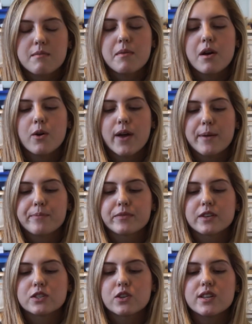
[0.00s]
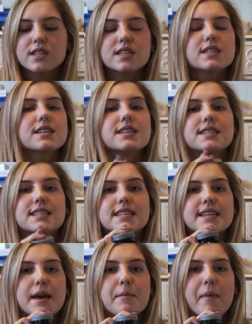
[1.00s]
Okay, so this is
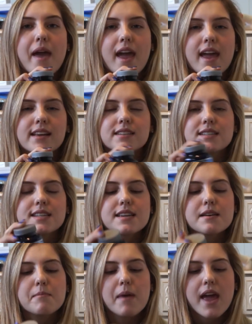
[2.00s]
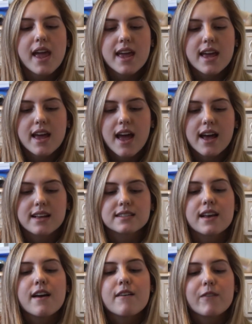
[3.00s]
ZMA. ZMA has
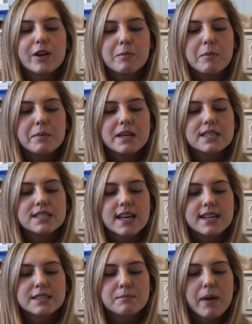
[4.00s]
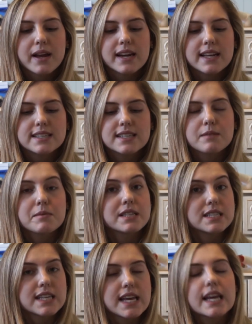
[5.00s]
vitamin B6, magnesium, and
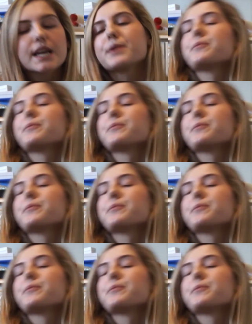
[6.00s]
zinc.